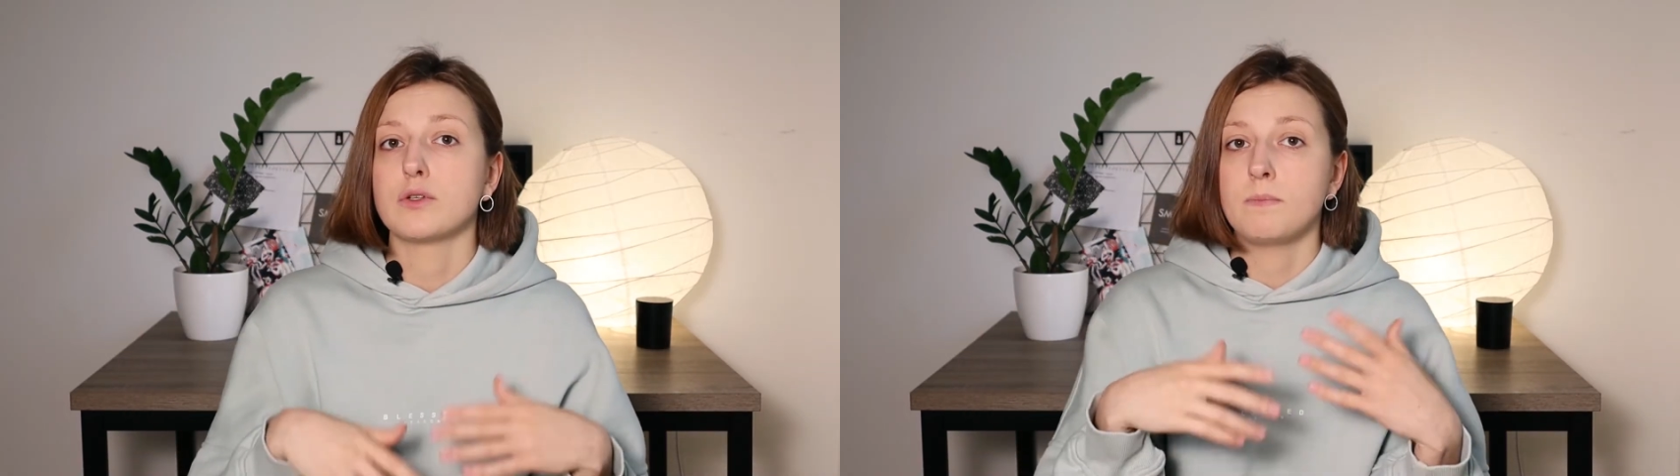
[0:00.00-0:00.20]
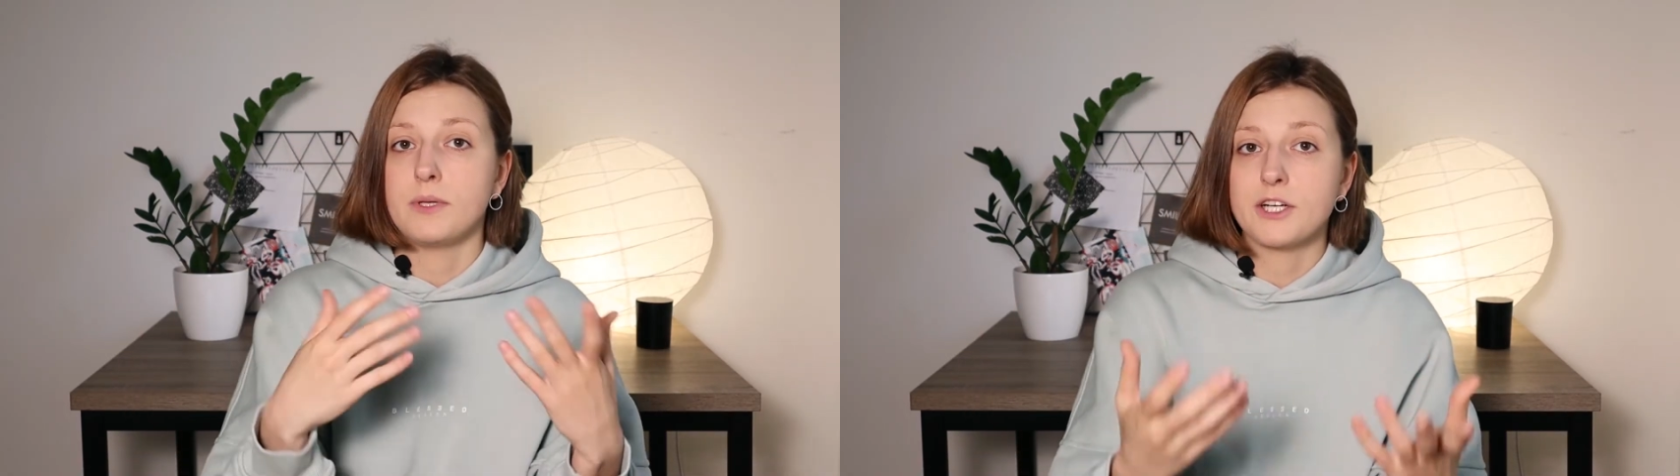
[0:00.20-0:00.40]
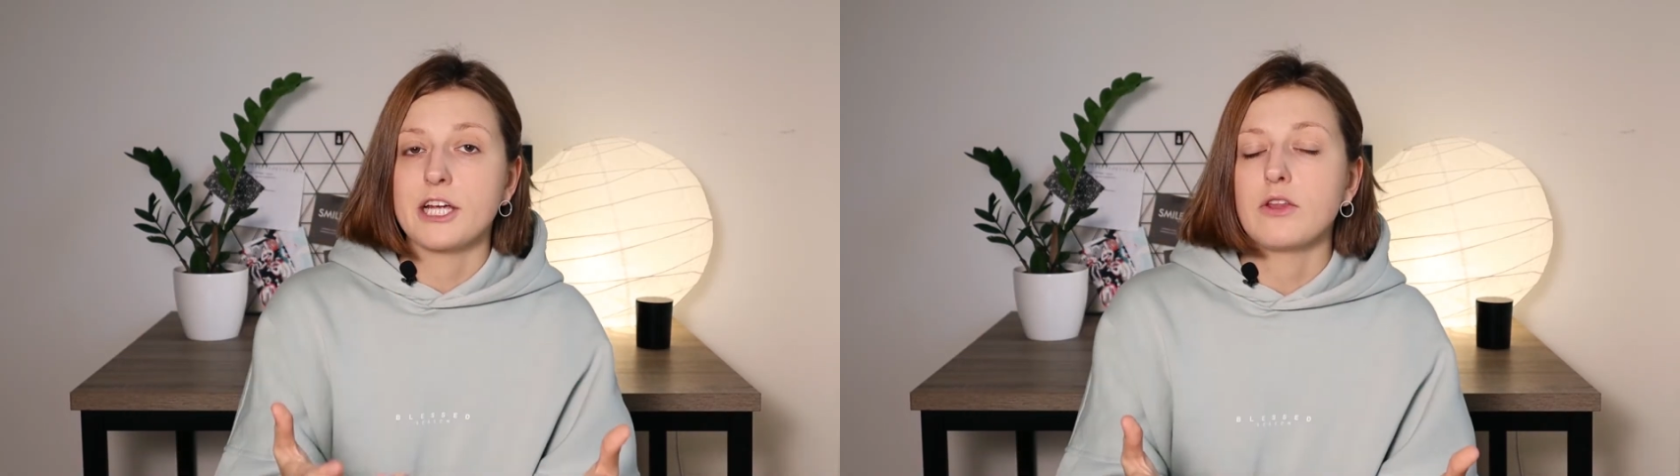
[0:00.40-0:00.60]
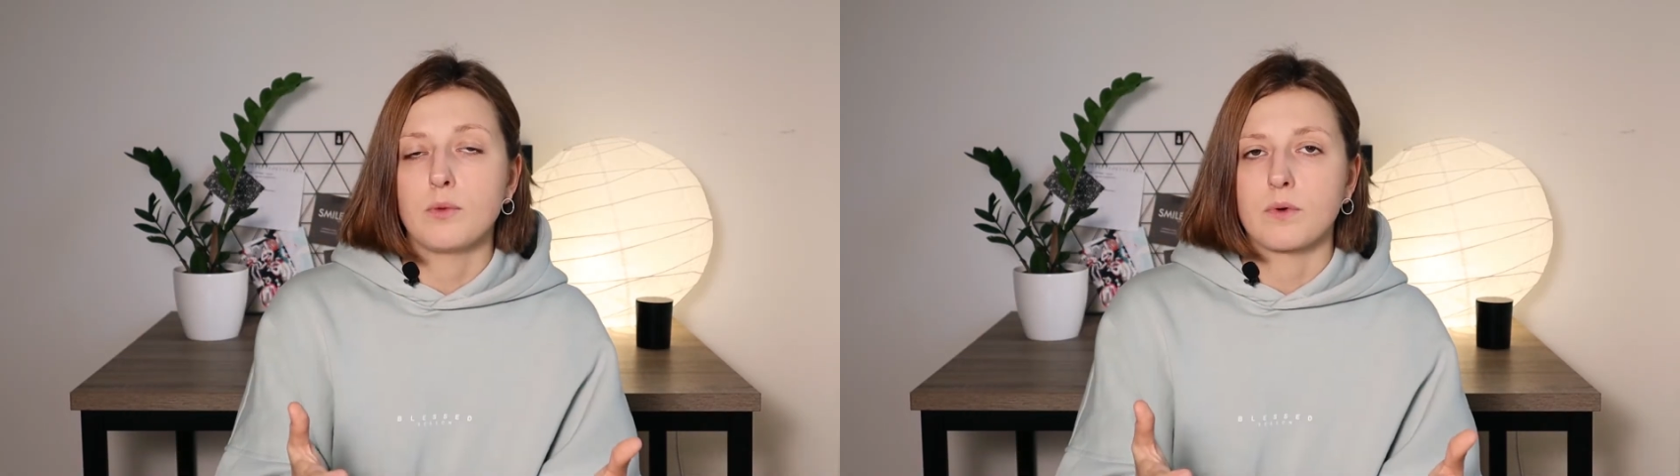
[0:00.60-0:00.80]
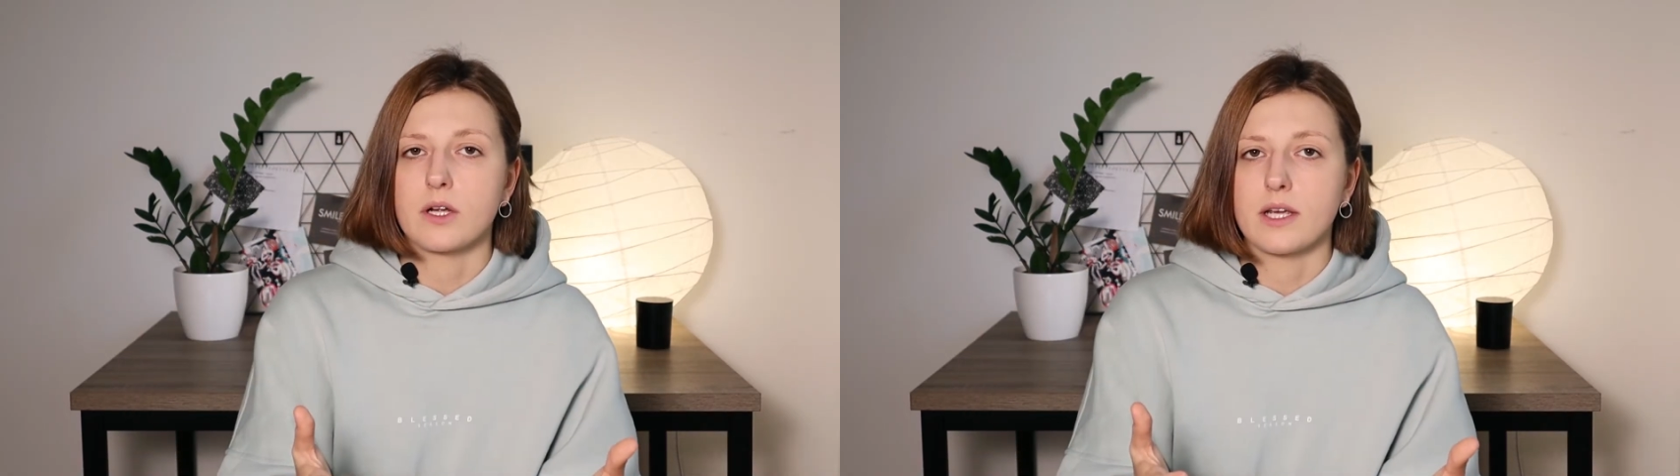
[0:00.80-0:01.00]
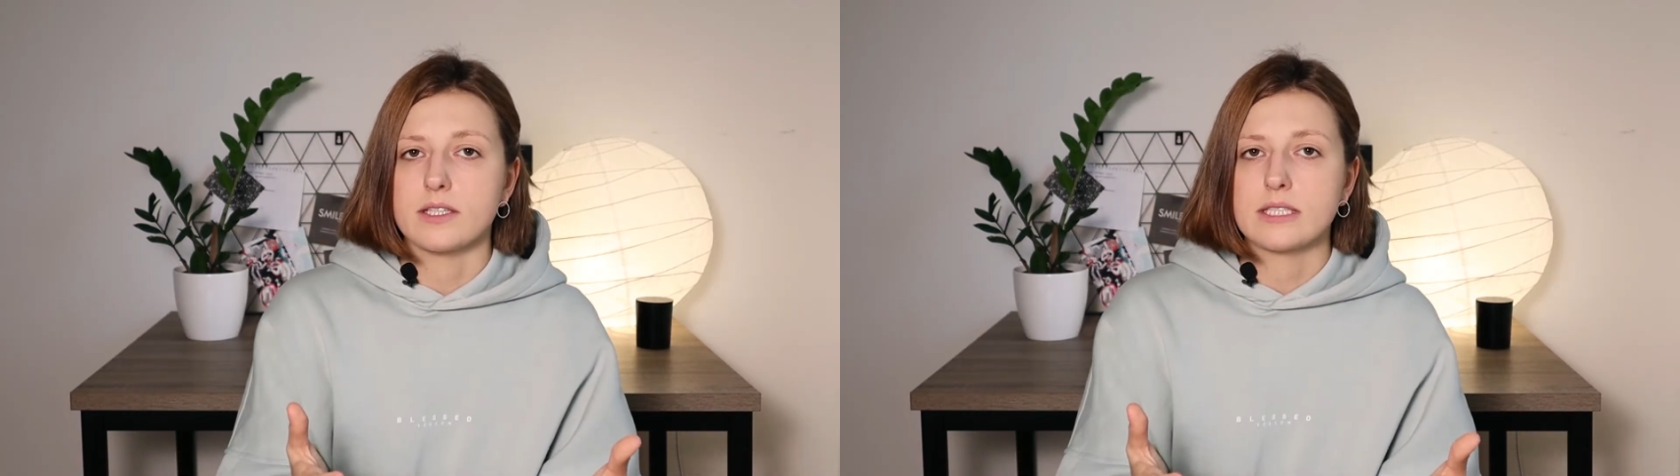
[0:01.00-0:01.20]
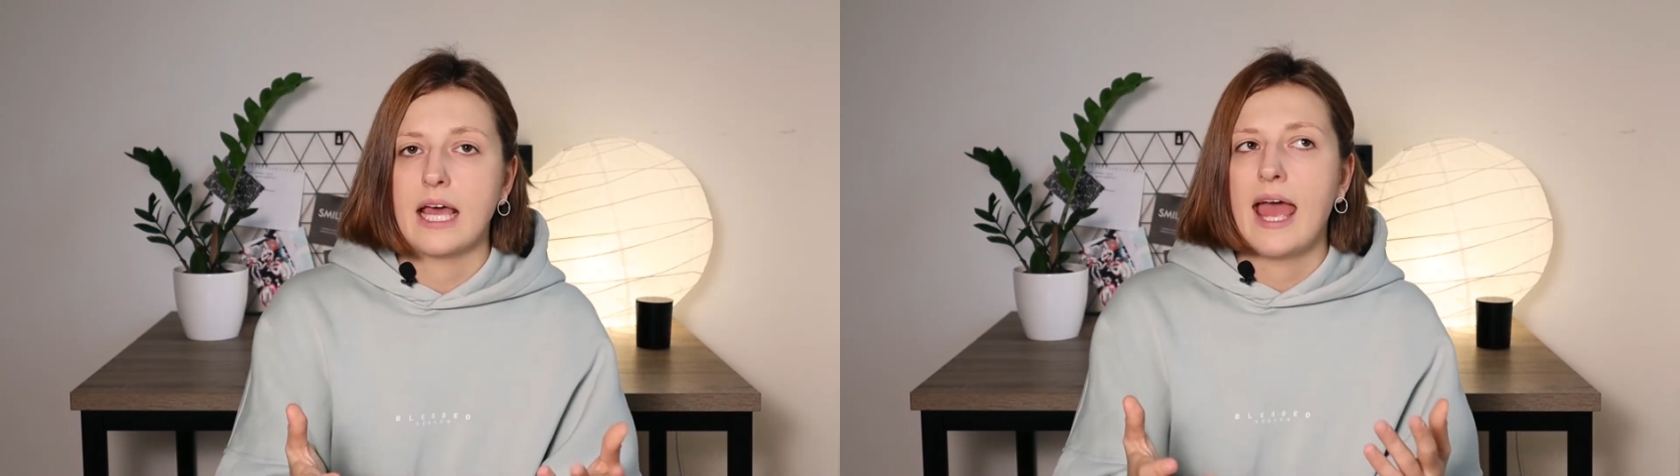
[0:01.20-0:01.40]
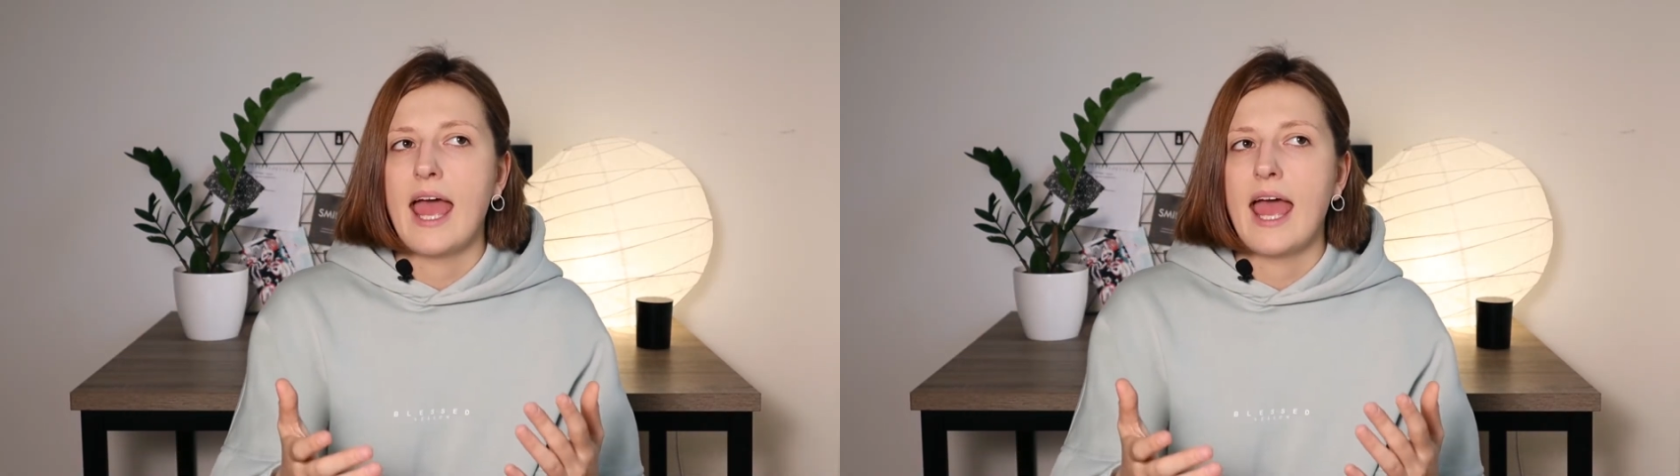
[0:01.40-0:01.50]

to appear in the broadcast,